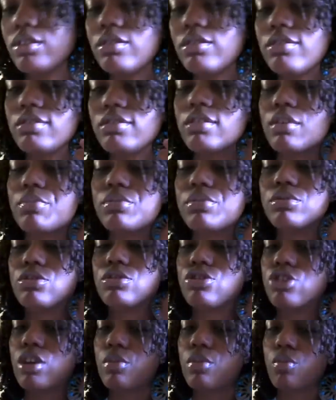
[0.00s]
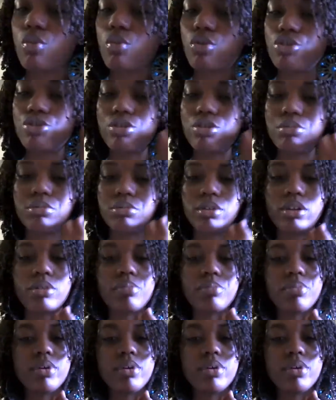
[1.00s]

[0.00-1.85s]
since I put the Shea Moisture up there.